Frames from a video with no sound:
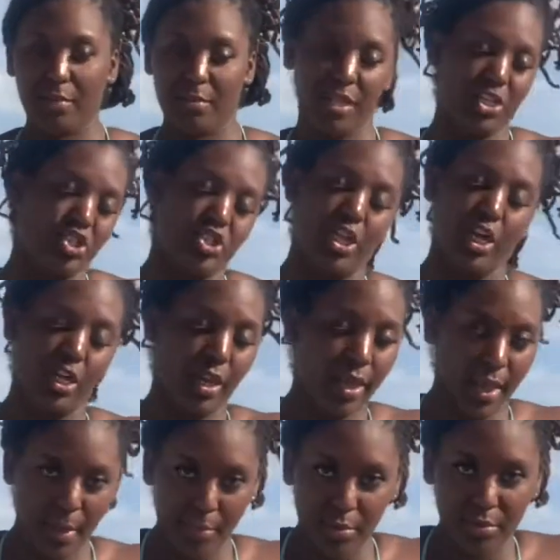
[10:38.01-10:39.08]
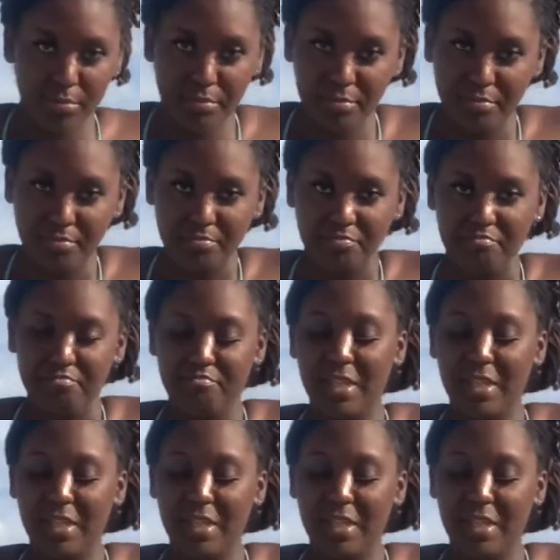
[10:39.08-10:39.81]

but that's just not gonna happen.